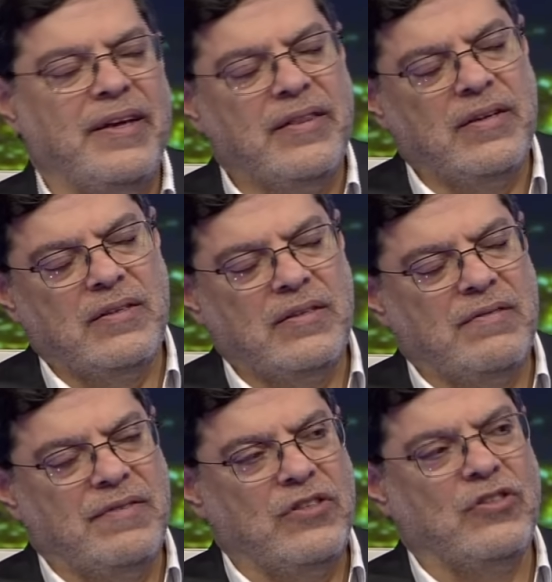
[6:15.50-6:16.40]
that
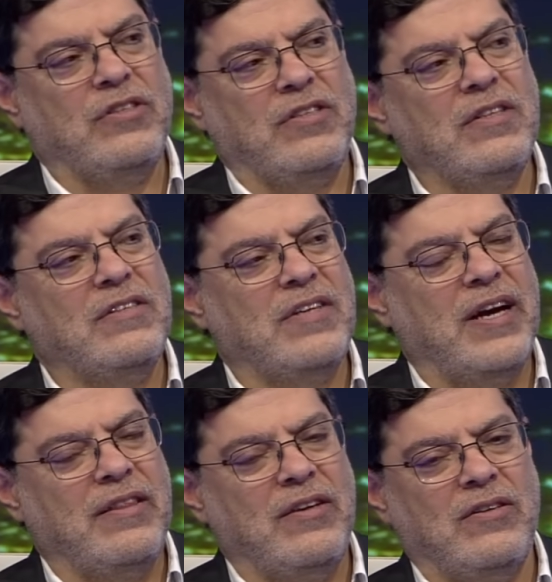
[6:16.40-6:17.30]
divisions
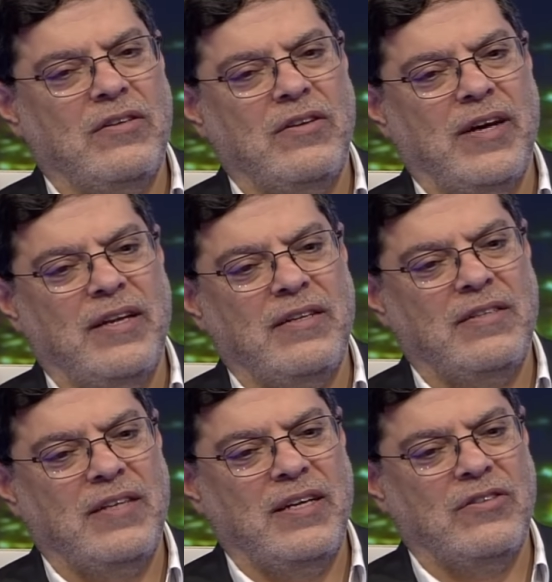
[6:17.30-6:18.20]
inside the United
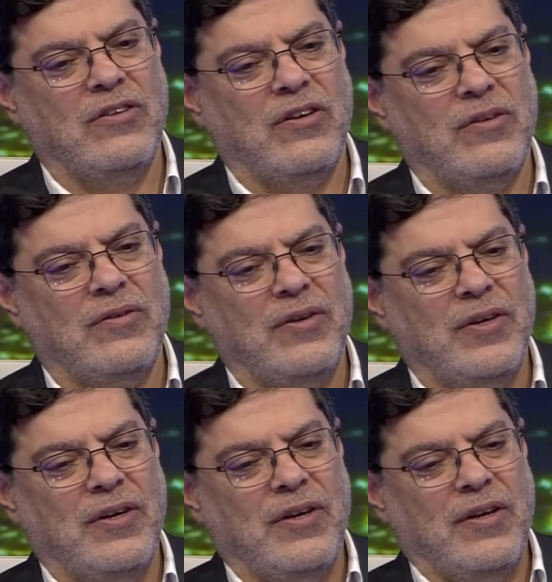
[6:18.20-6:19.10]
States are
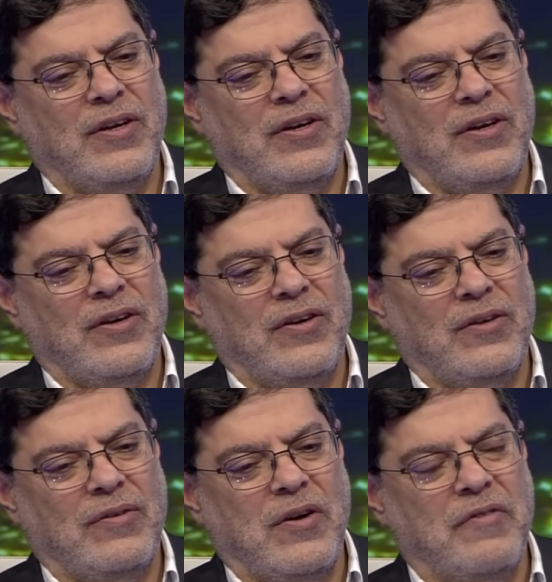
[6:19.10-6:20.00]

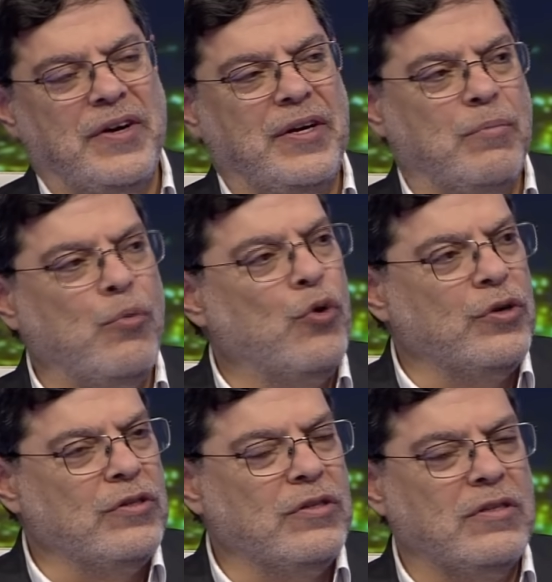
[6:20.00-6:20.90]
very
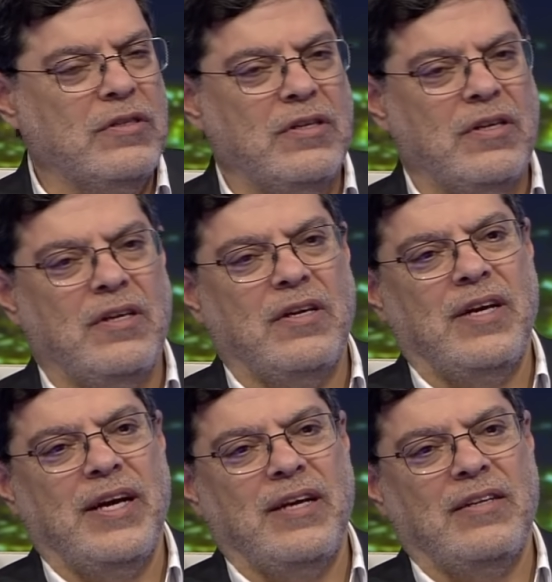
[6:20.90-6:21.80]
important,
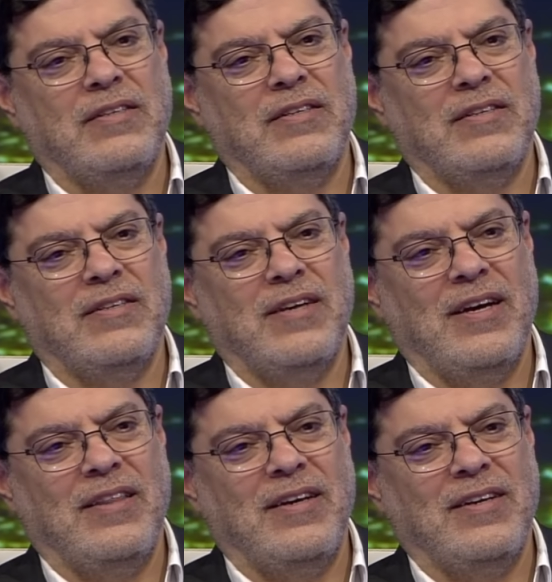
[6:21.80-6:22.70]
and I
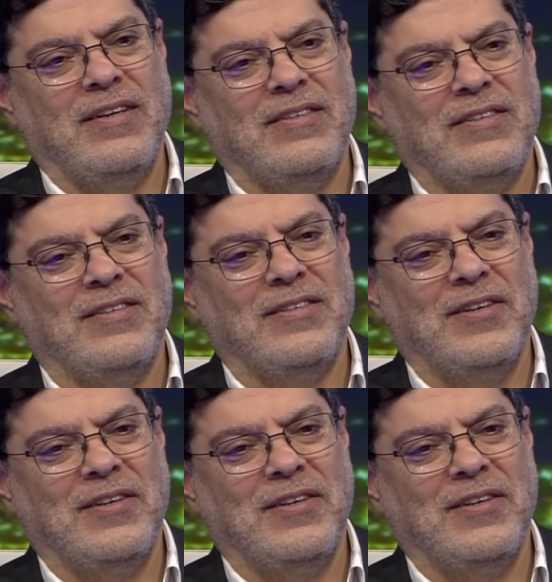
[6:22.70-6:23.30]
think it's